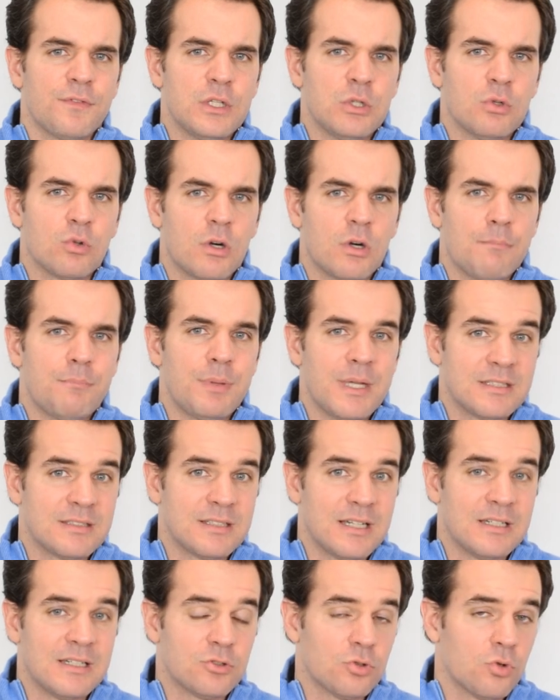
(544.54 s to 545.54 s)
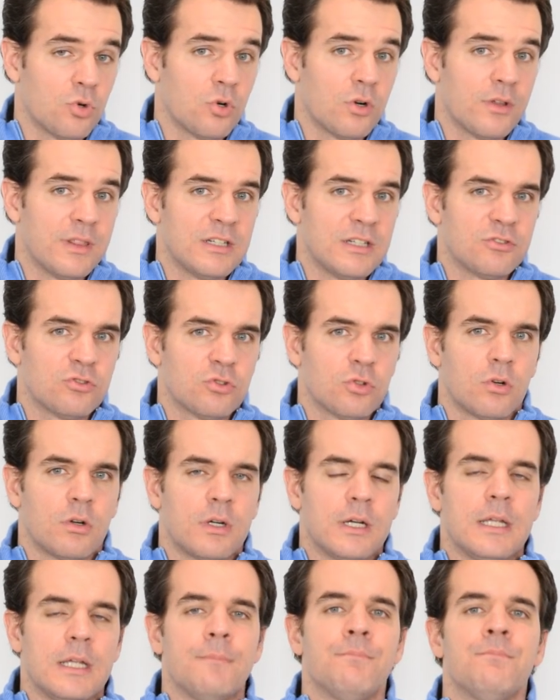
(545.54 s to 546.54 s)
your business or the
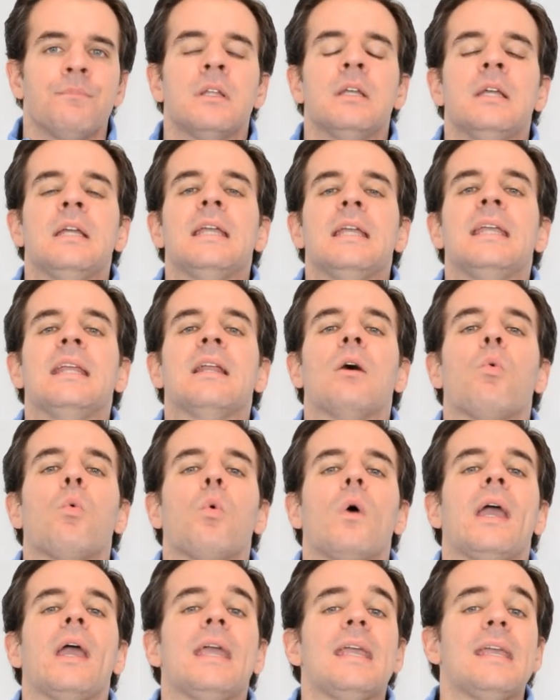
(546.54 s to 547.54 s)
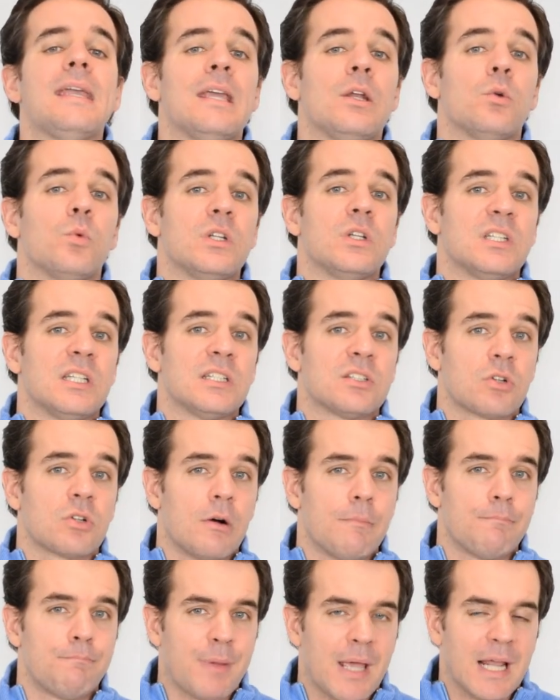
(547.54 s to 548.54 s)
story in a way in which is
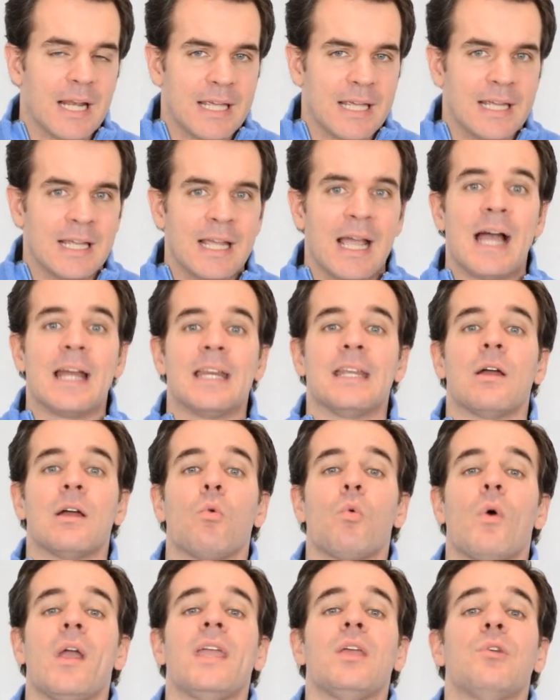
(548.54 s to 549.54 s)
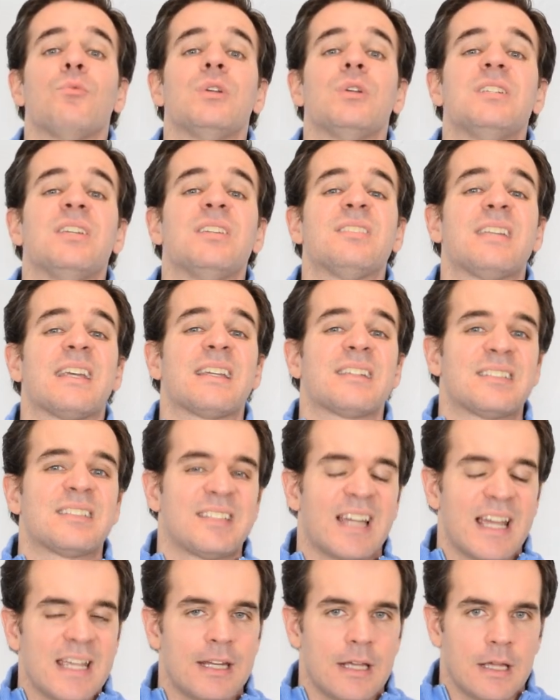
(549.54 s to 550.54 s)
compelling and in a way in which is
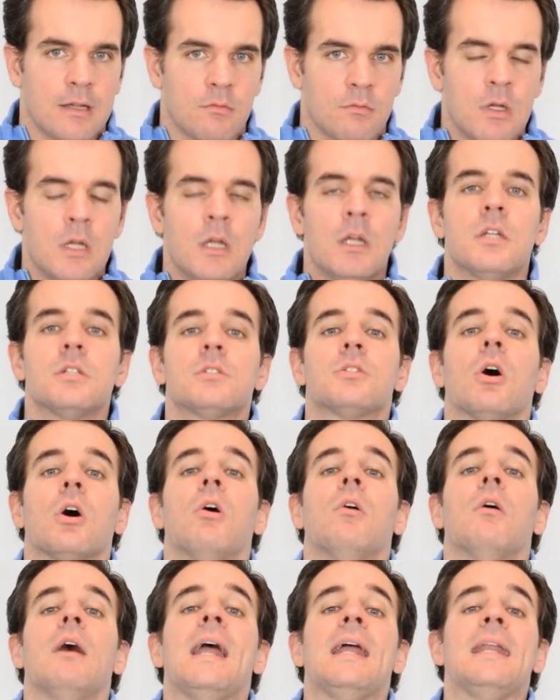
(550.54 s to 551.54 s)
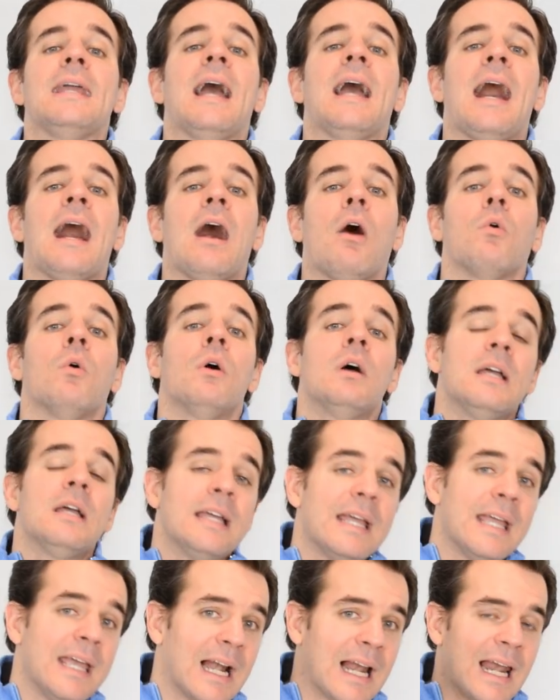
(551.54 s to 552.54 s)
exciting. So anyhow,
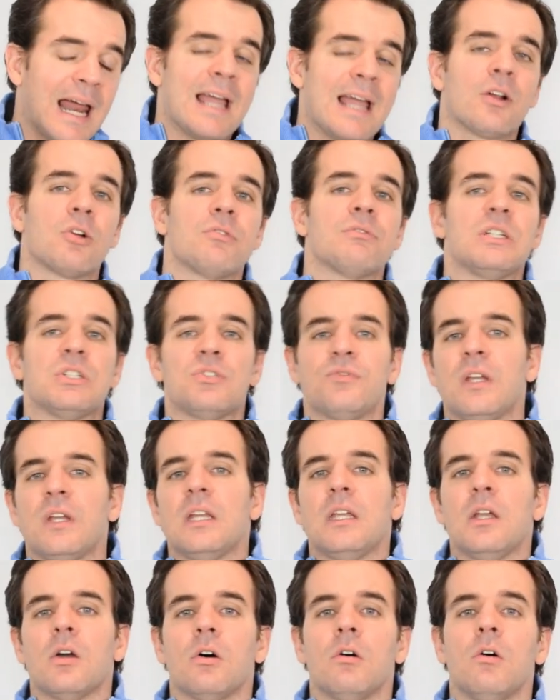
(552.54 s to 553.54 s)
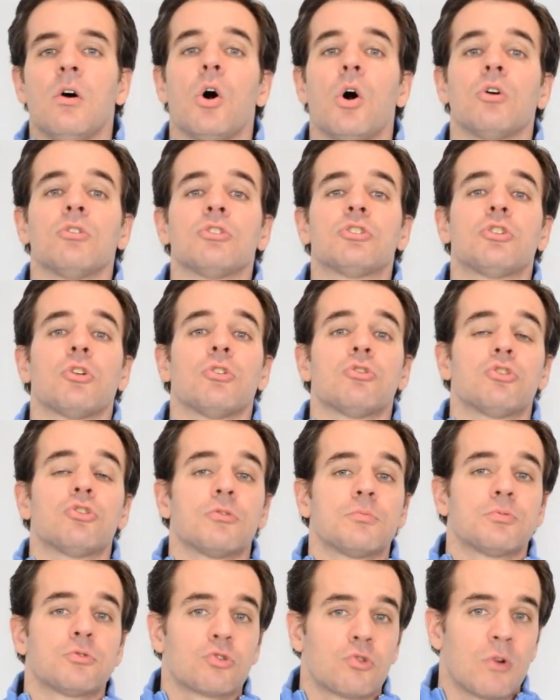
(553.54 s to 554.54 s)
hit a like on this video. Also,
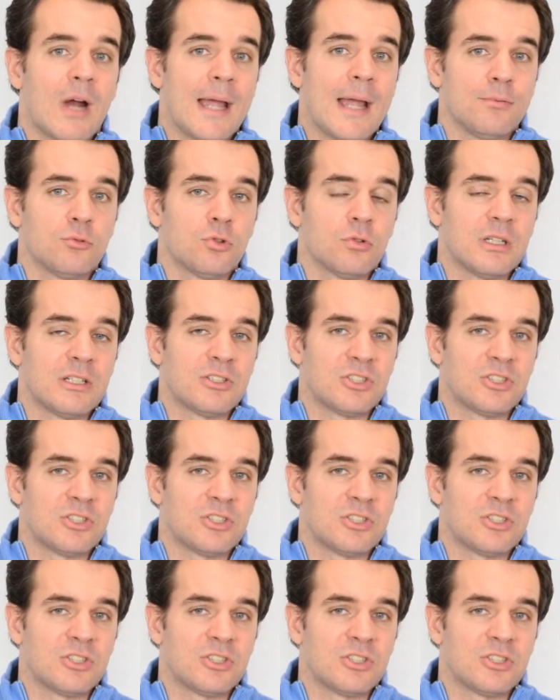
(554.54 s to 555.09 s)
subscribe to the